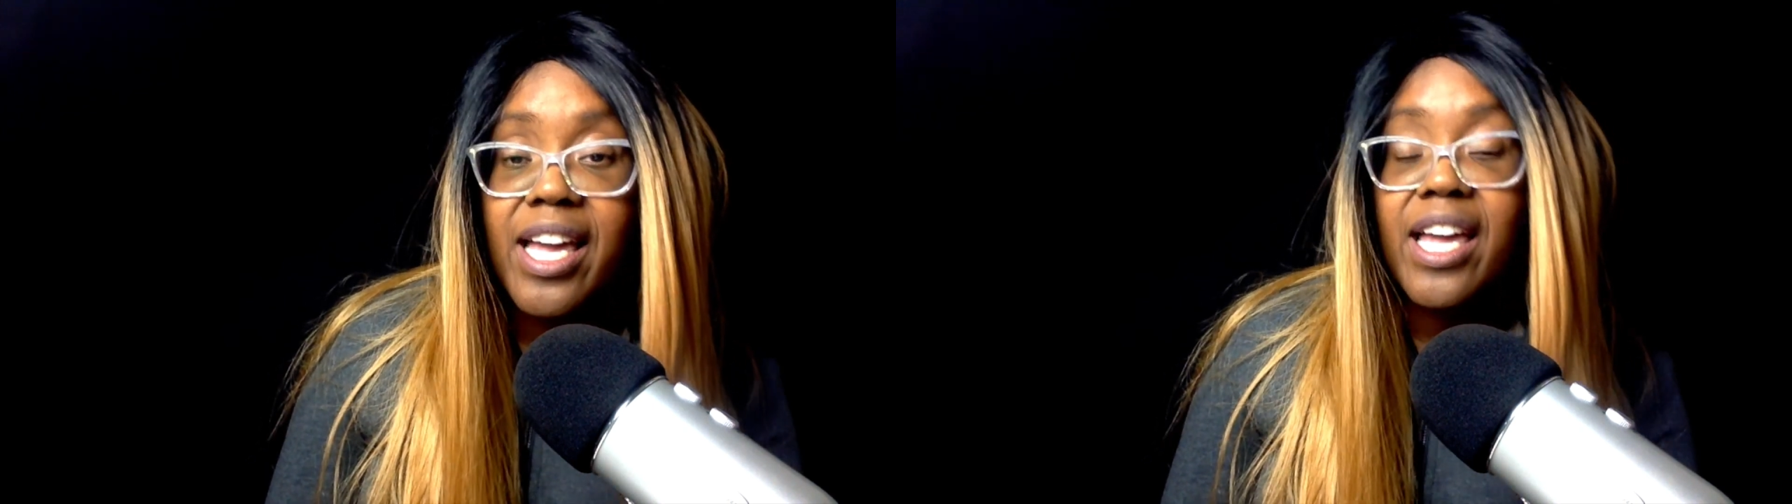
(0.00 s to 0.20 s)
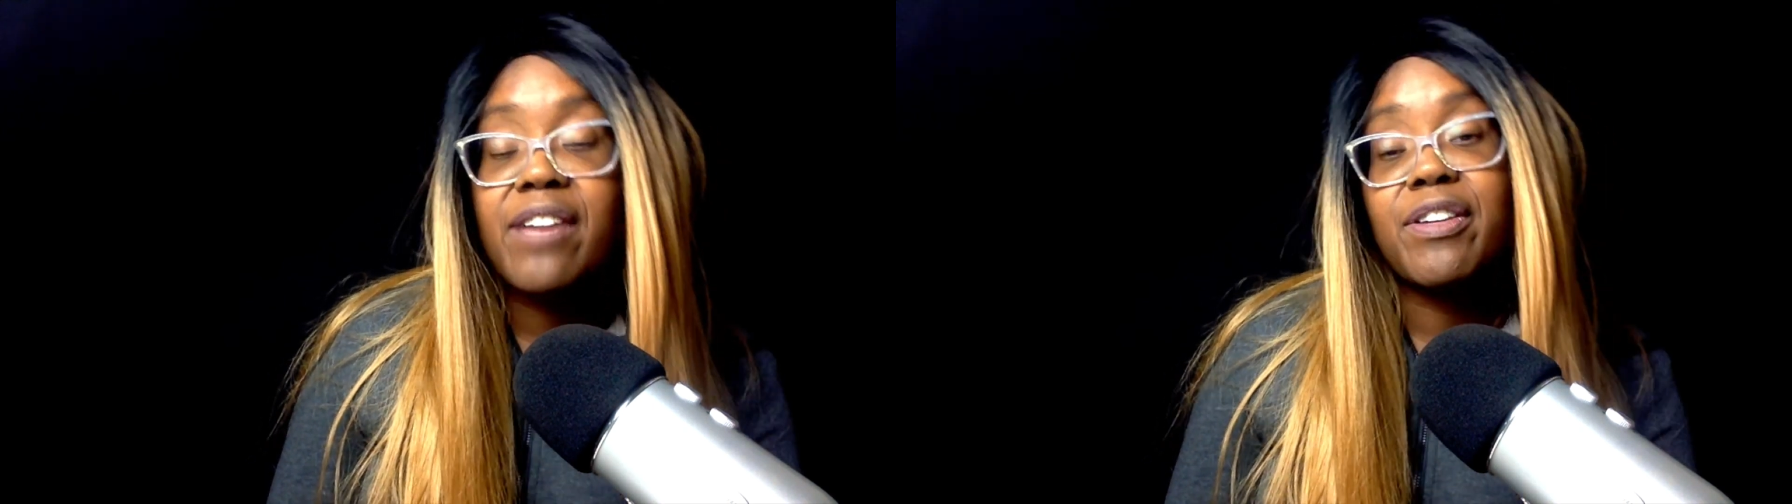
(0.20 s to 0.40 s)

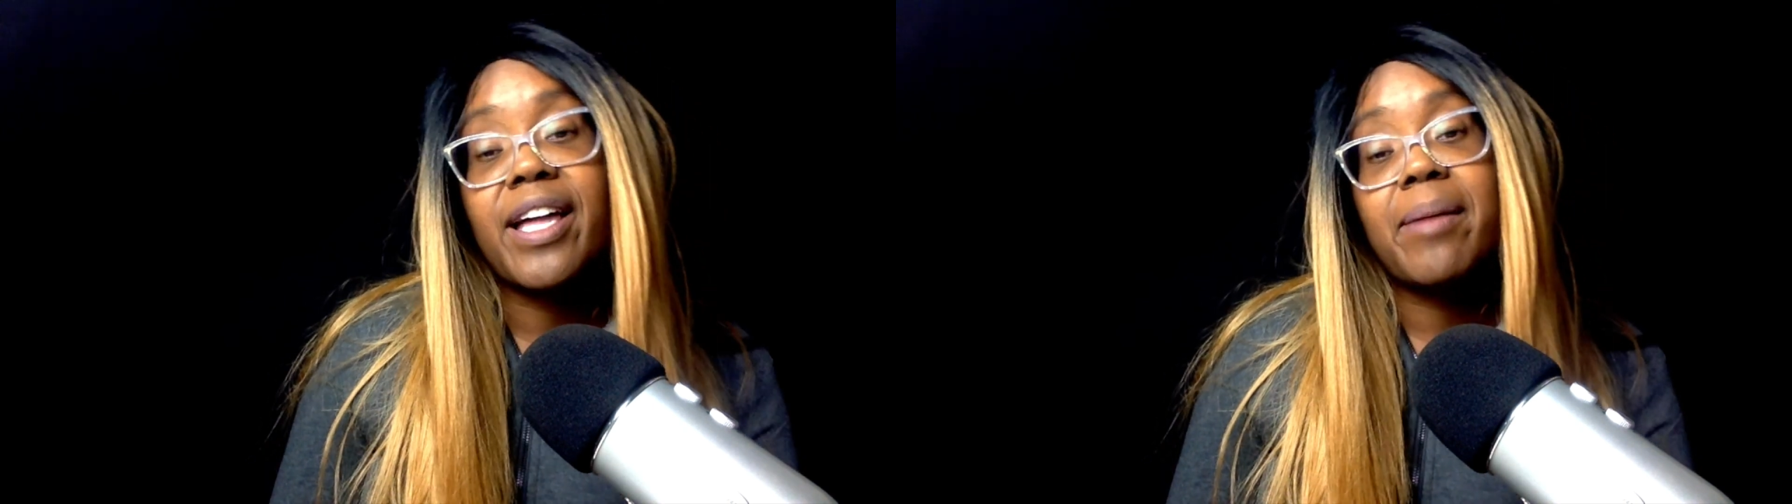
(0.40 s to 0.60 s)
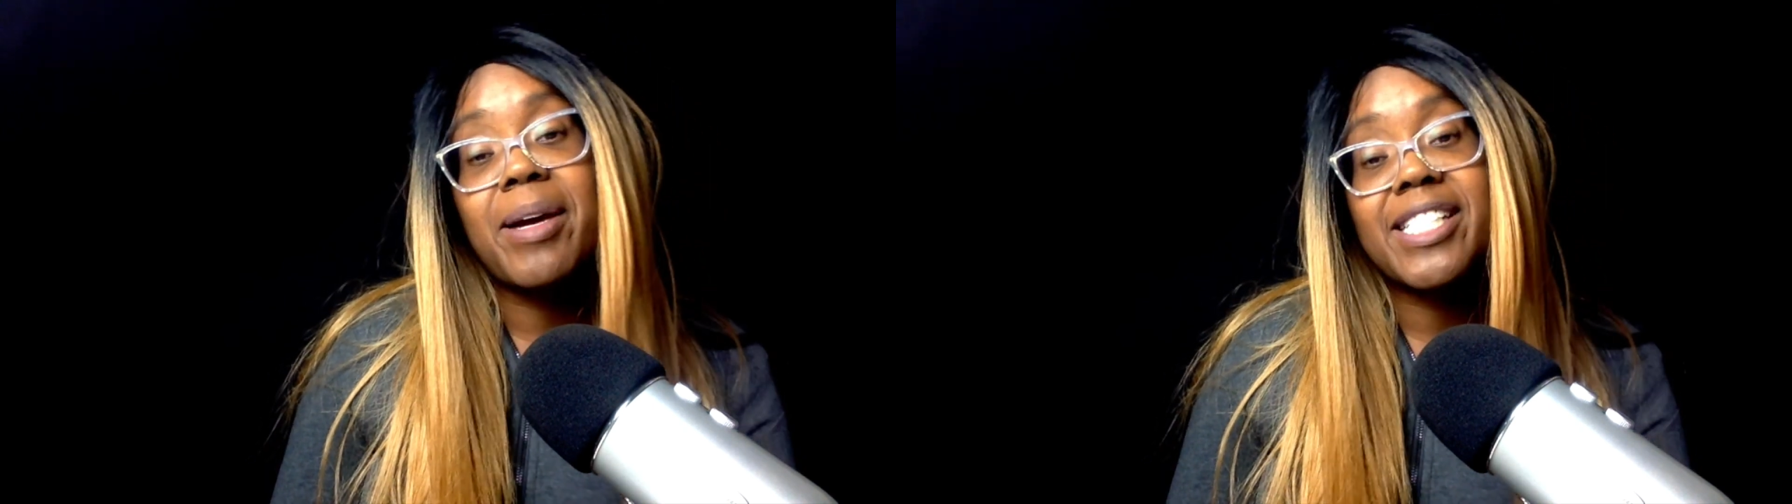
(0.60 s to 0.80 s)
If you
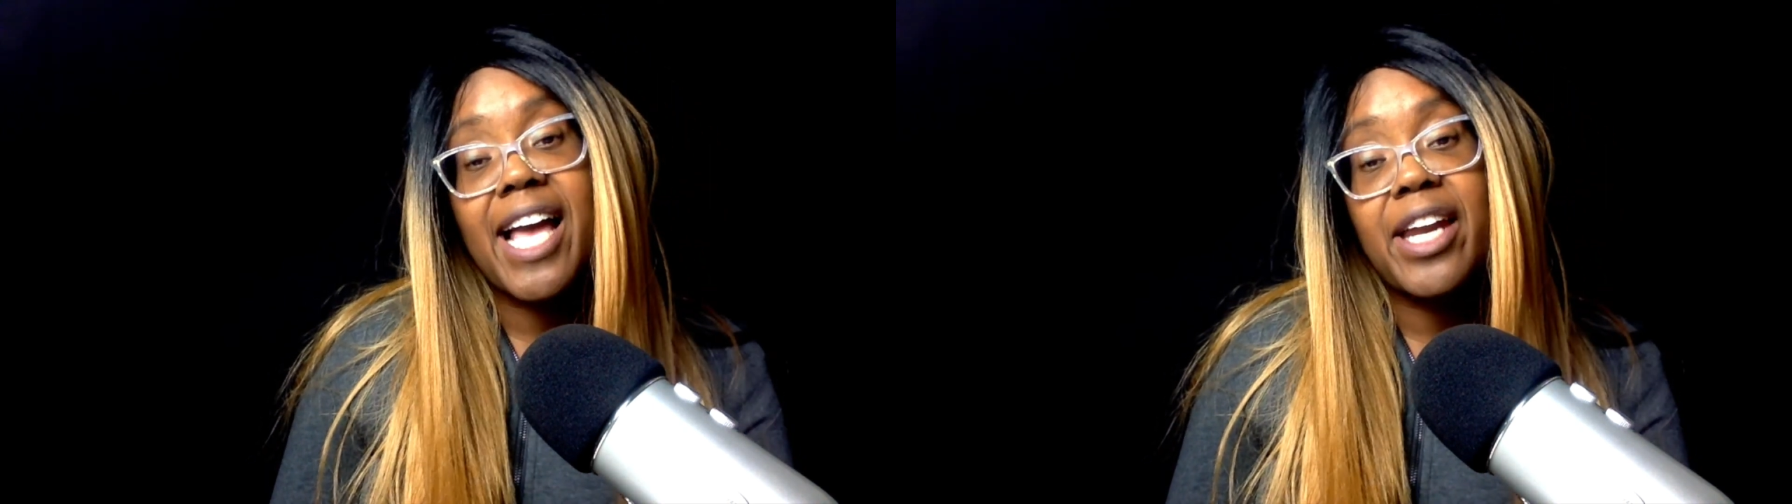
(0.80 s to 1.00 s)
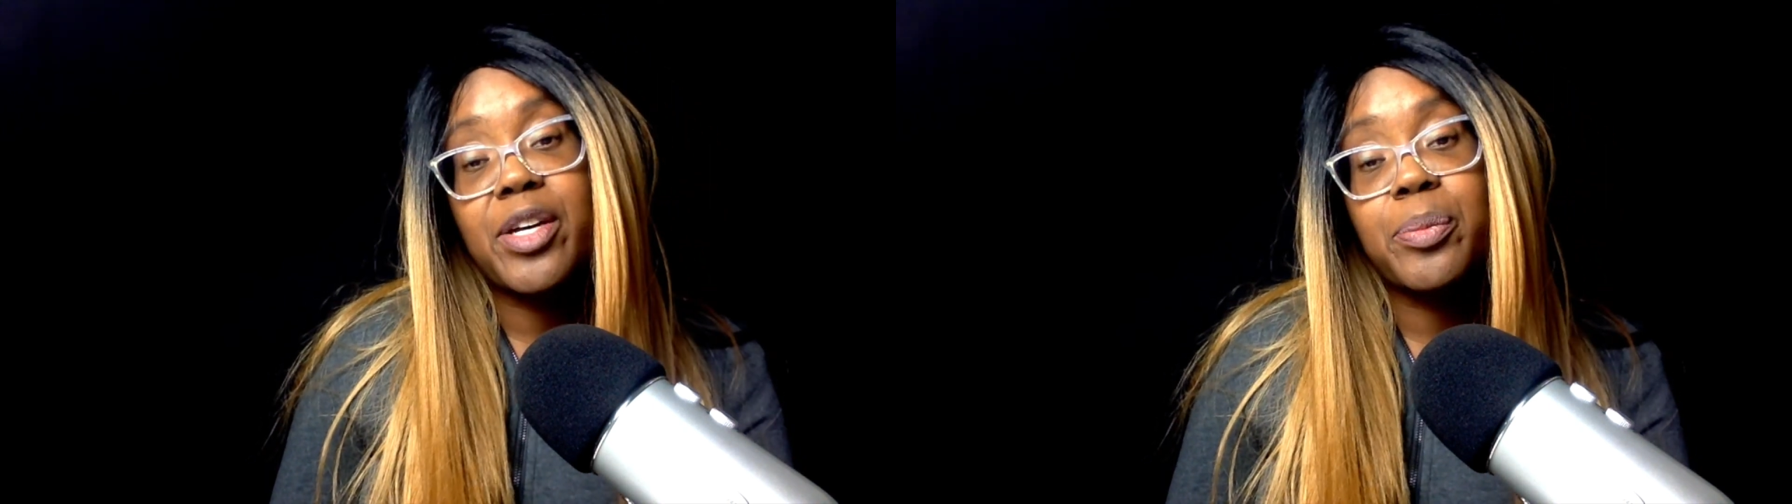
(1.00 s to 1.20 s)
like my
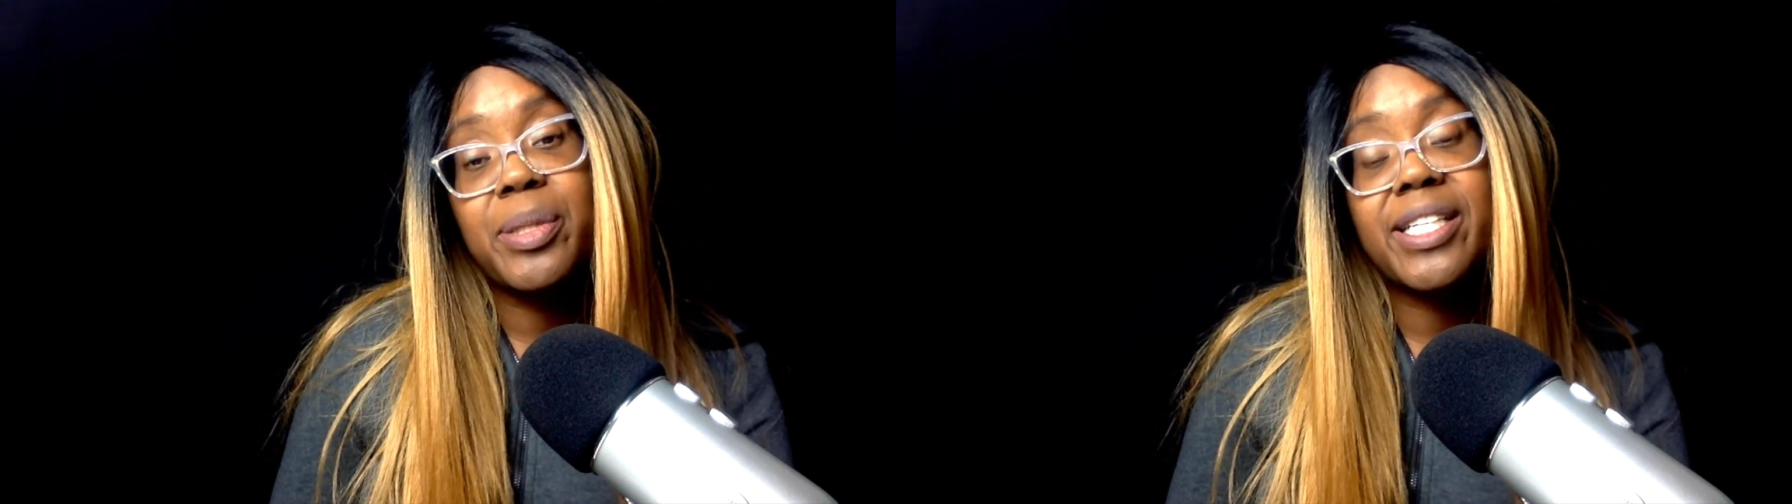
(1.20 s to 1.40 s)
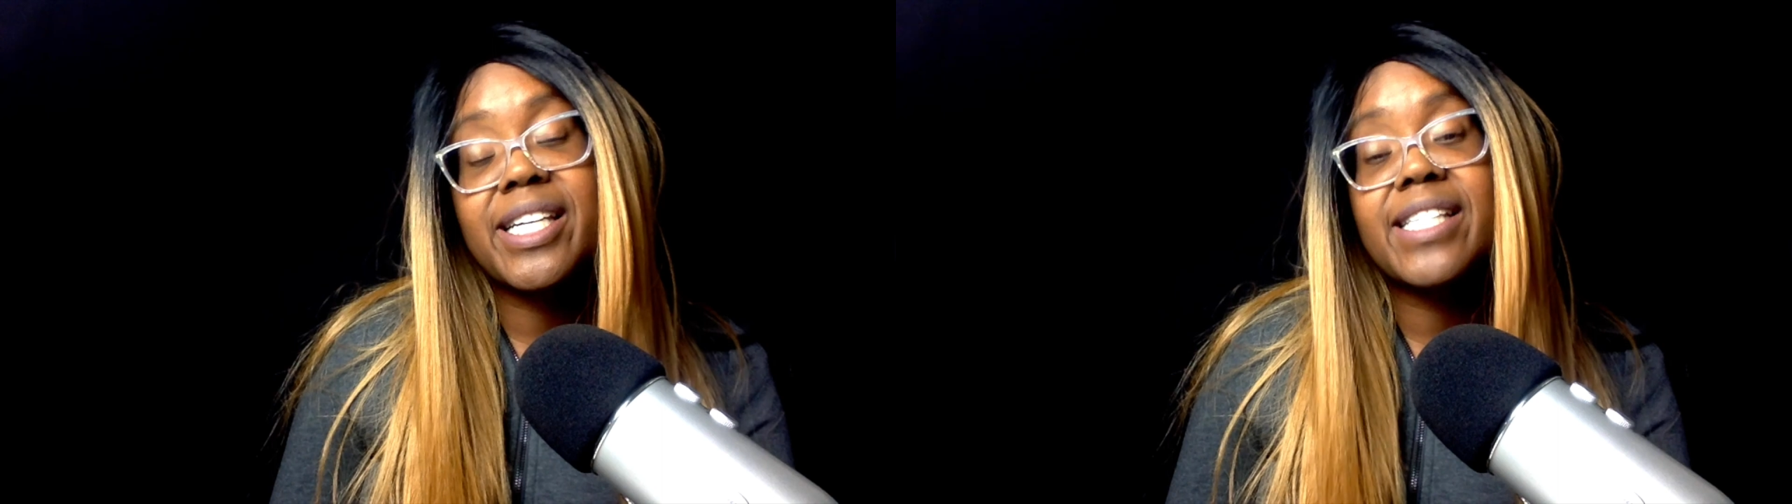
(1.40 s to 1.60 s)
channel,
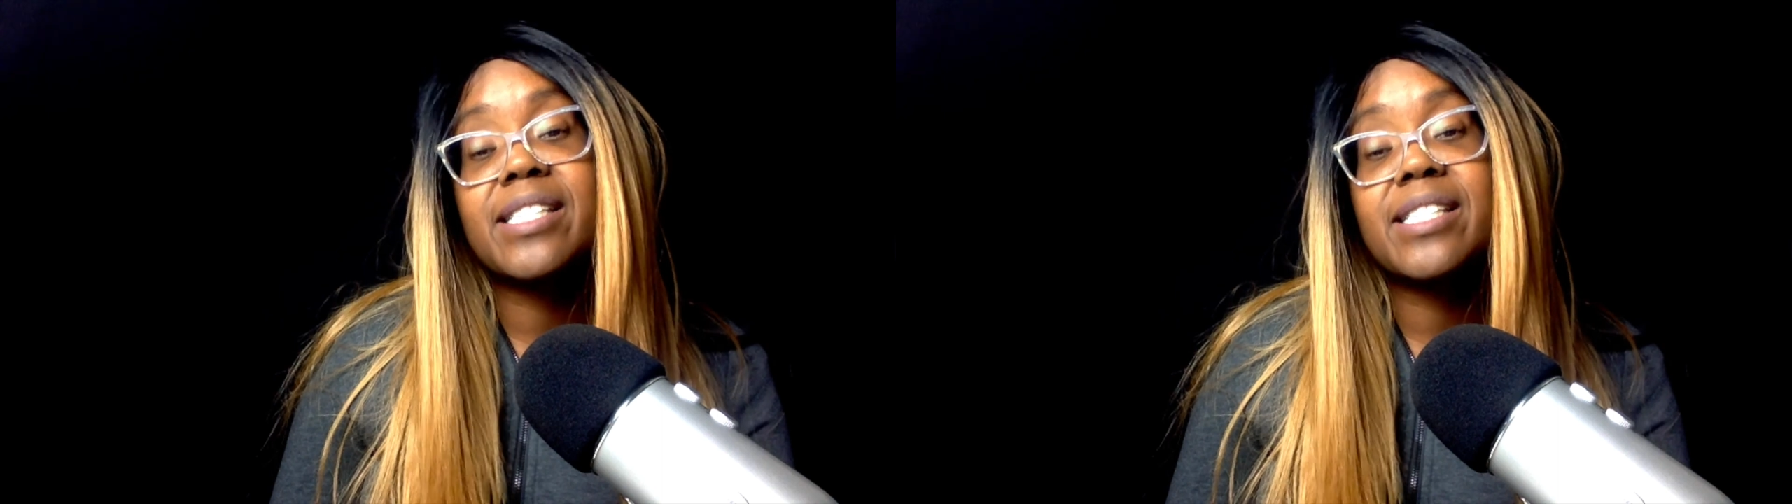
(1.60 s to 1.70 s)
please